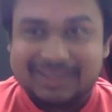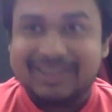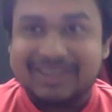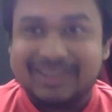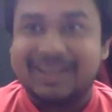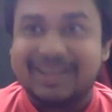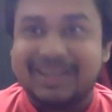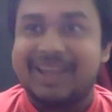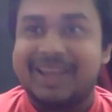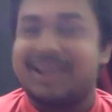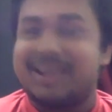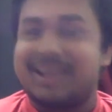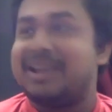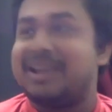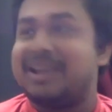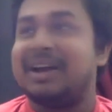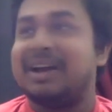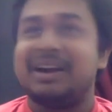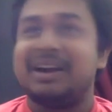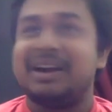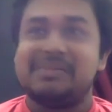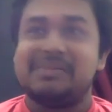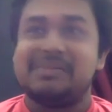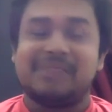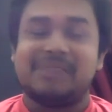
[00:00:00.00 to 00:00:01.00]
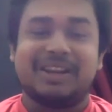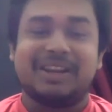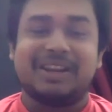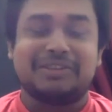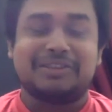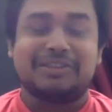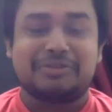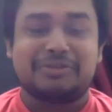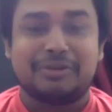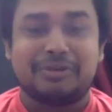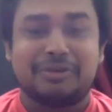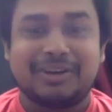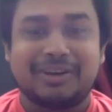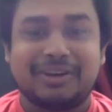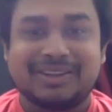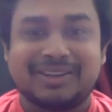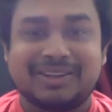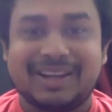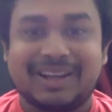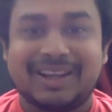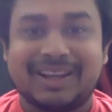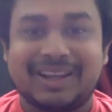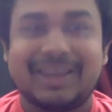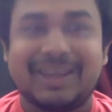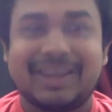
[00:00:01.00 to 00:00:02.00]
Like I heard many stories,
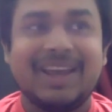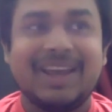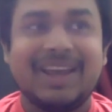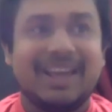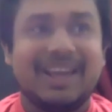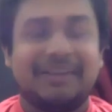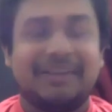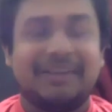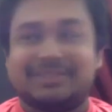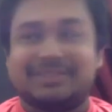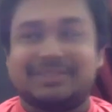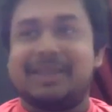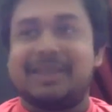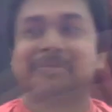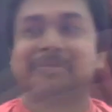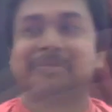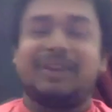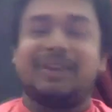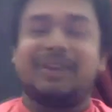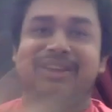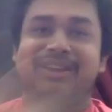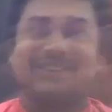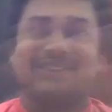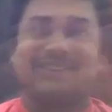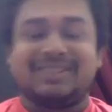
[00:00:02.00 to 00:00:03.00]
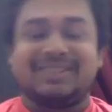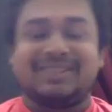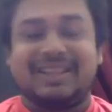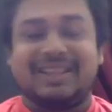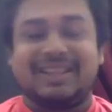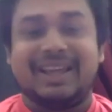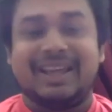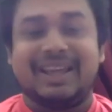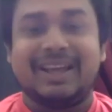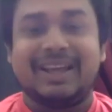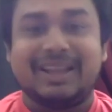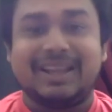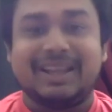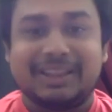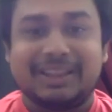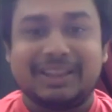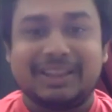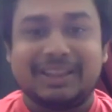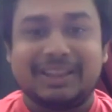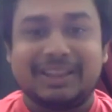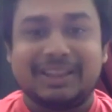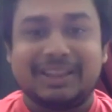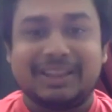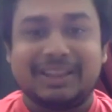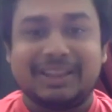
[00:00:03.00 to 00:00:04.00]
like if somebody is there in
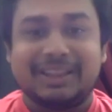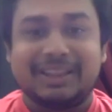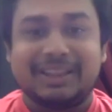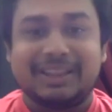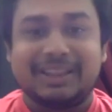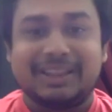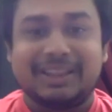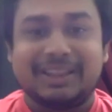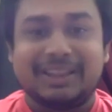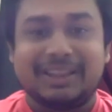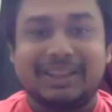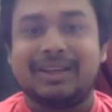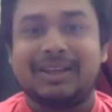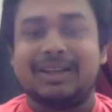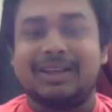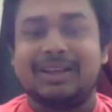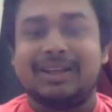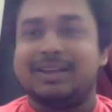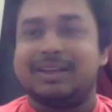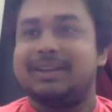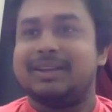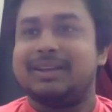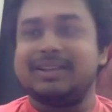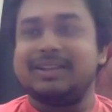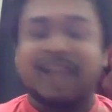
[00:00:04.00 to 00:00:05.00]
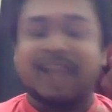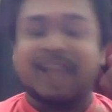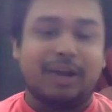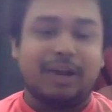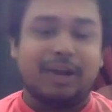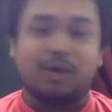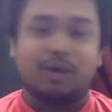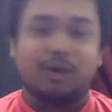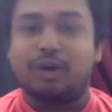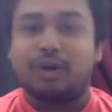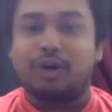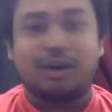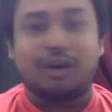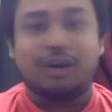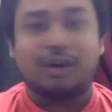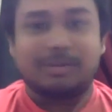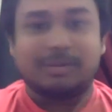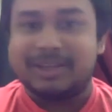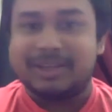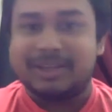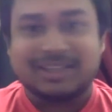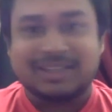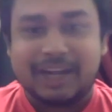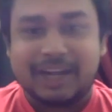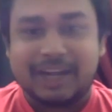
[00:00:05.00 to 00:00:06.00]
the room, like 10 o'clock
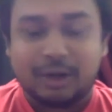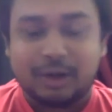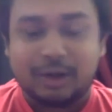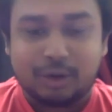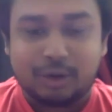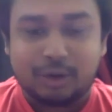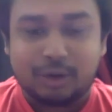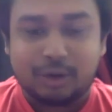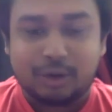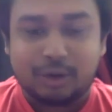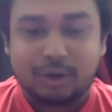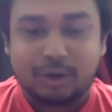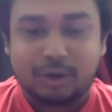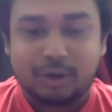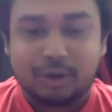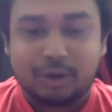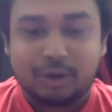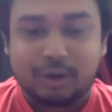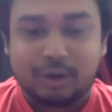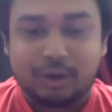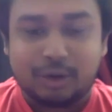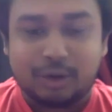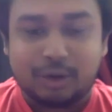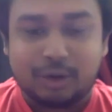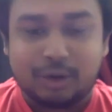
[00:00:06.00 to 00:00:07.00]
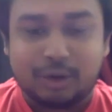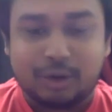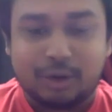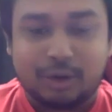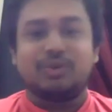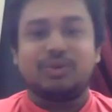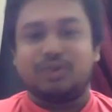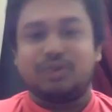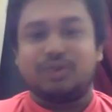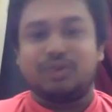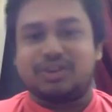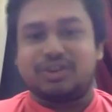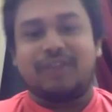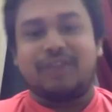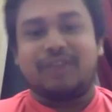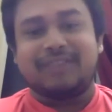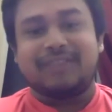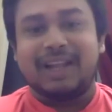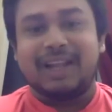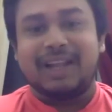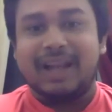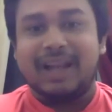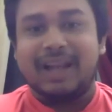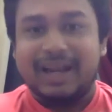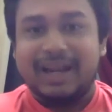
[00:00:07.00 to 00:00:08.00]
means 10 o'clock, he used to switch off
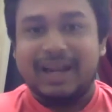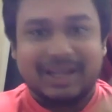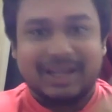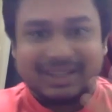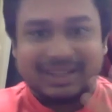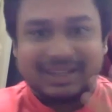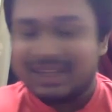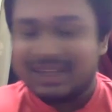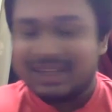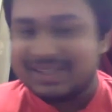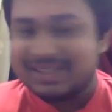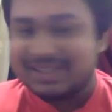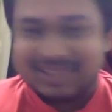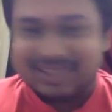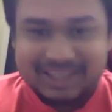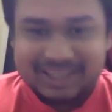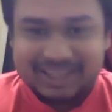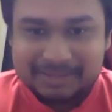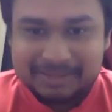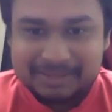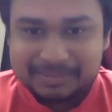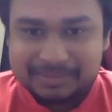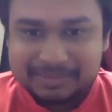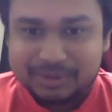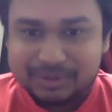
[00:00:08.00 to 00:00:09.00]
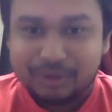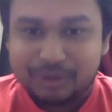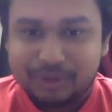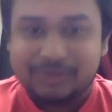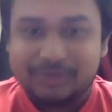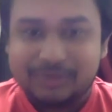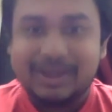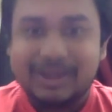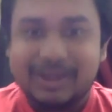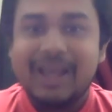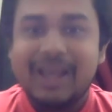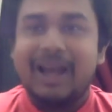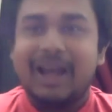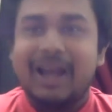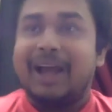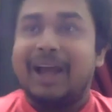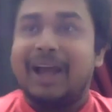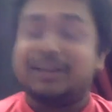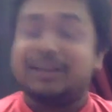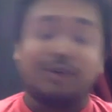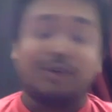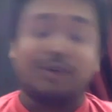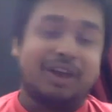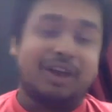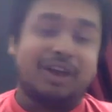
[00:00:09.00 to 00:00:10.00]
the light and then sleep. So
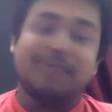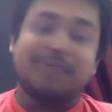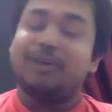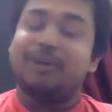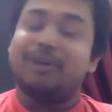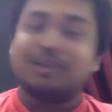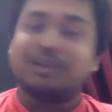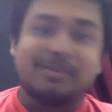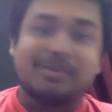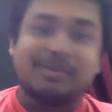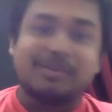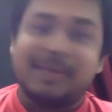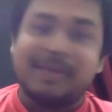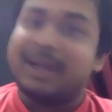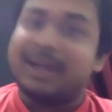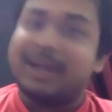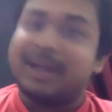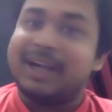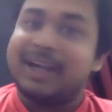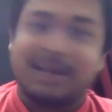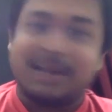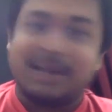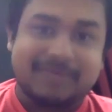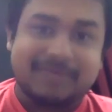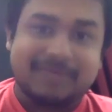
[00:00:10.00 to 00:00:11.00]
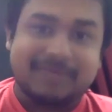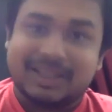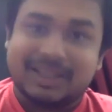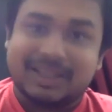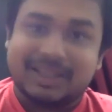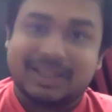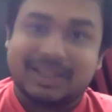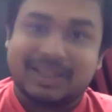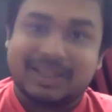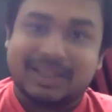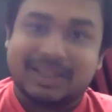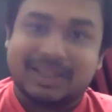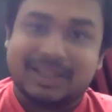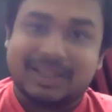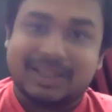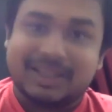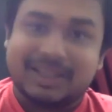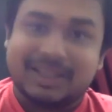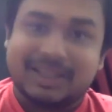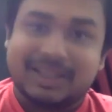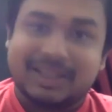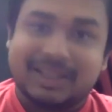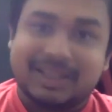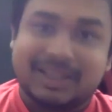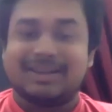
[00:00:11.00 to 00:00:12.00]
I saw him also many times in the
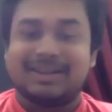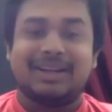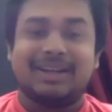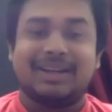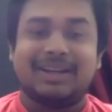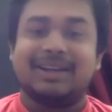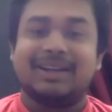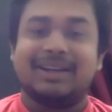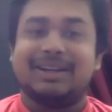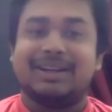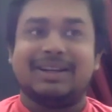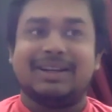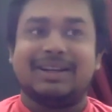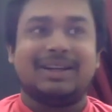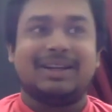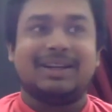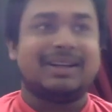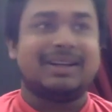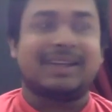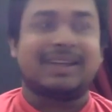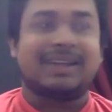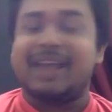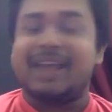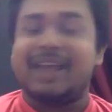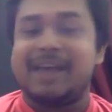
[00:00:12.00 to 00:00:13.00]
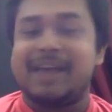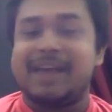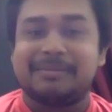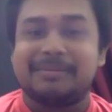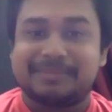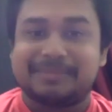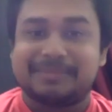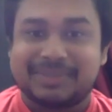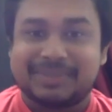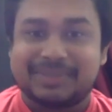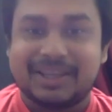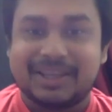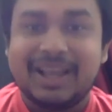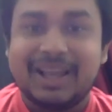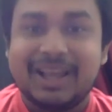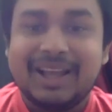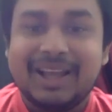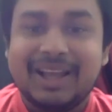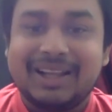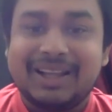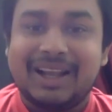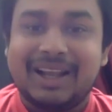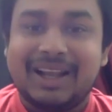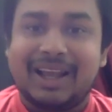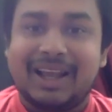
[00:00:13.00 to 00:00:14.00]
national camps.
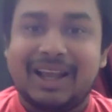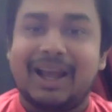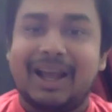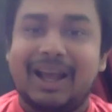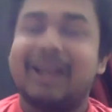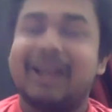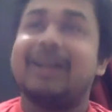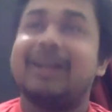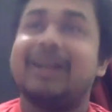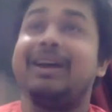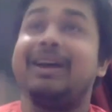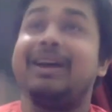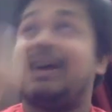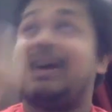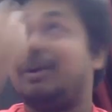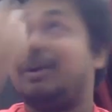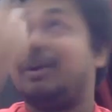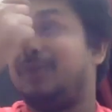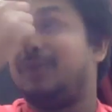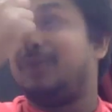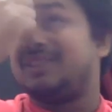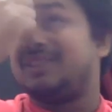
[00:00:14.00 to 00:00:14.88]
Like I was